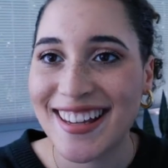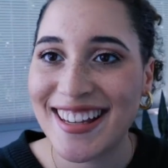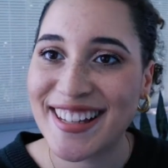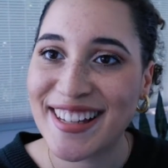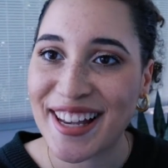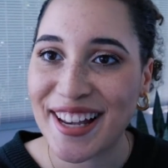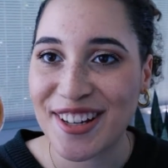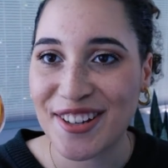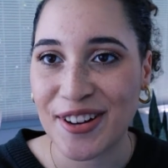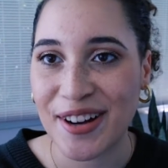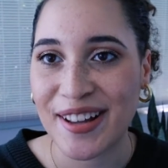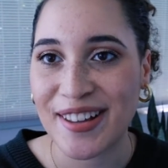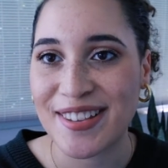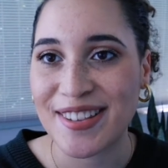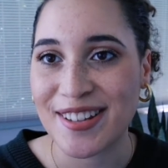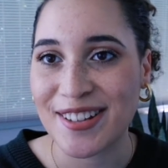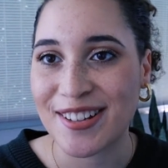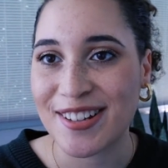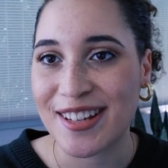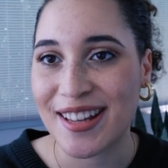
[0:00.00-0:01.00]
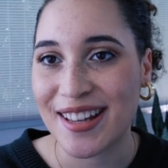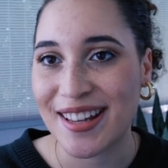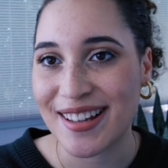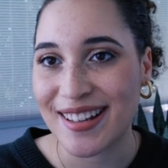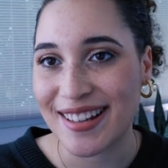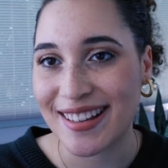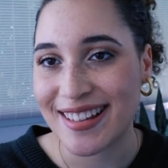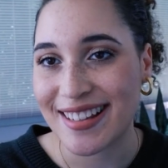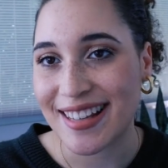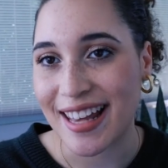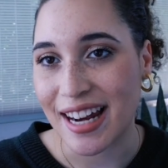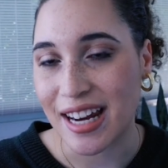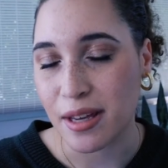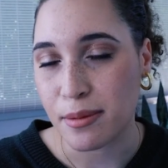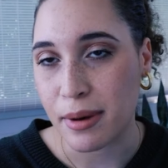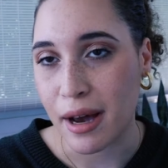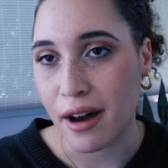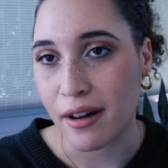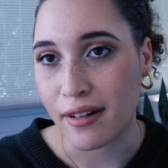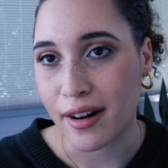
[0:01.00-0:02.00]
is a translucent
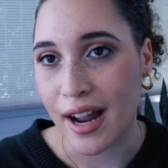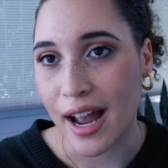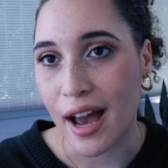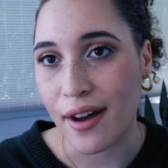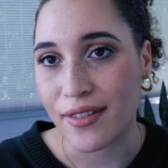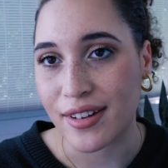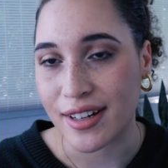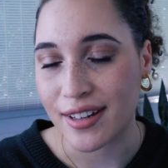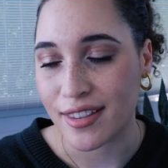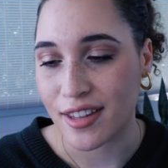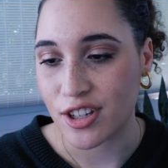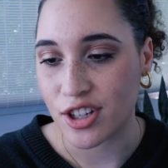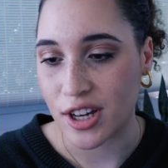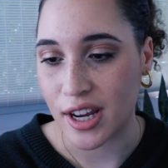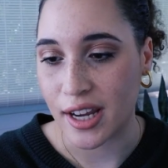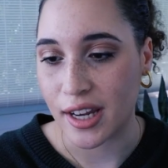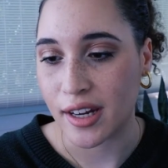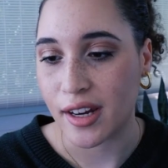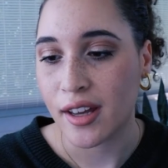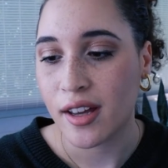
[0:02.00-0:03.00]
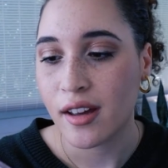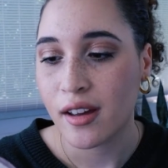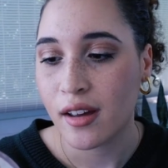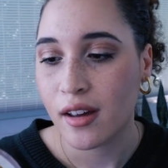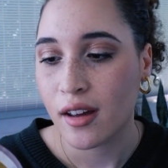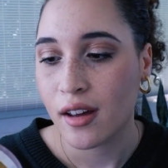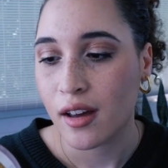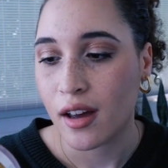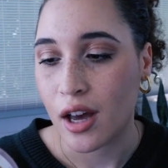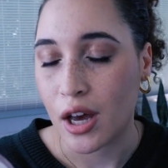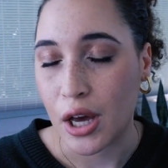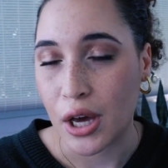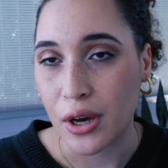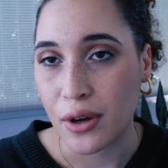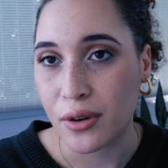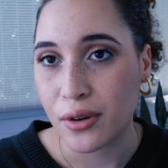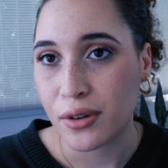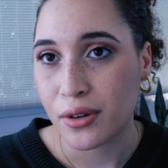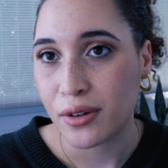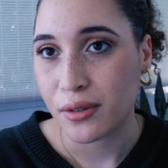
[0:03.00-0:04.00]
setting powder. I have it in the shade
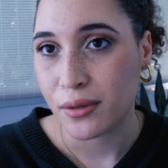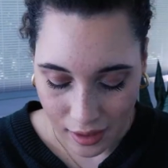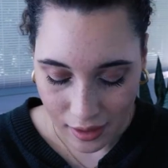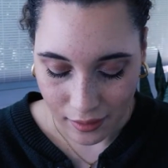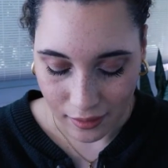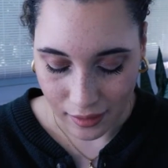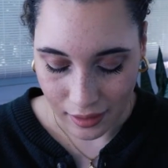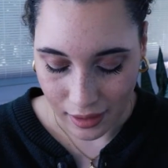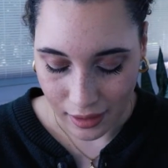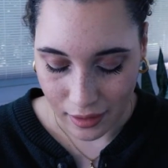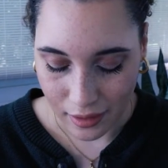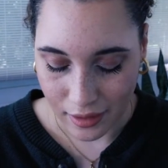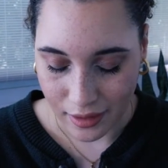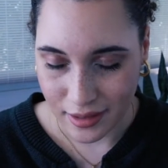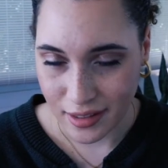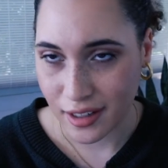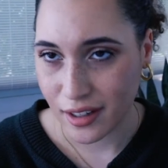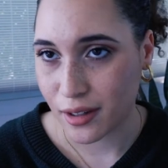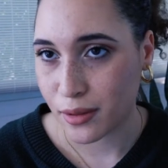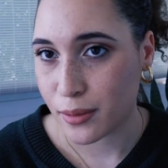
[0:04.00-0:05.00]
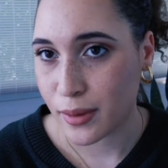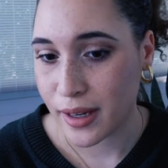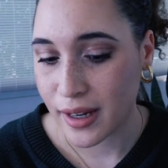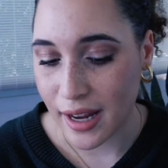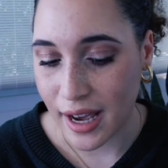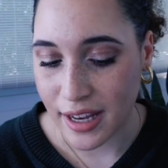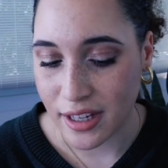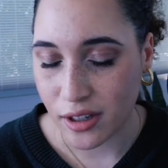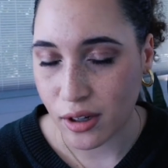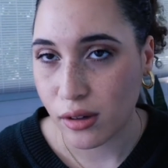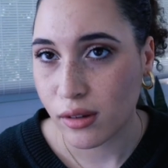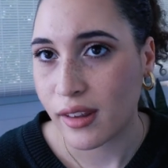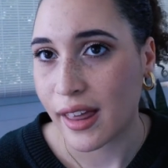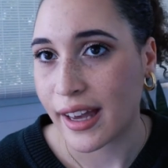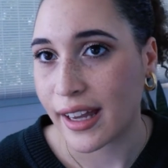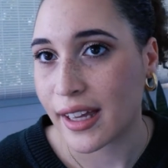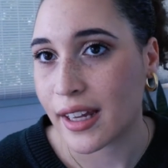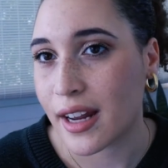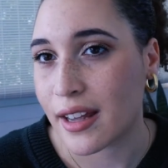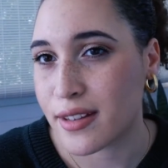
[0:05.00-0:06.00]
Oh yeah, uh, it's a good one. I don't
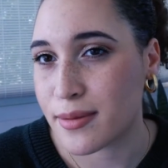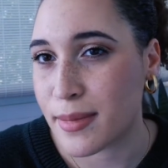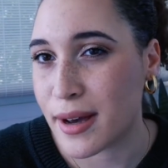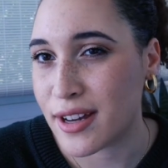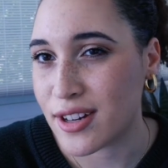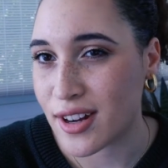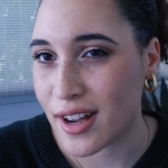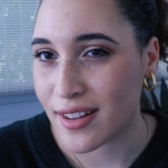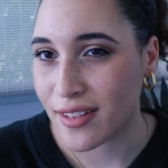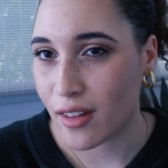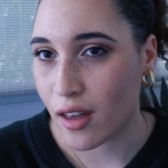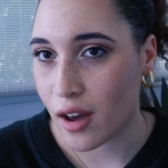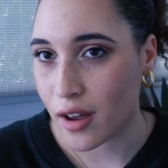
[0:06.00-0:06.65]
like it as much as the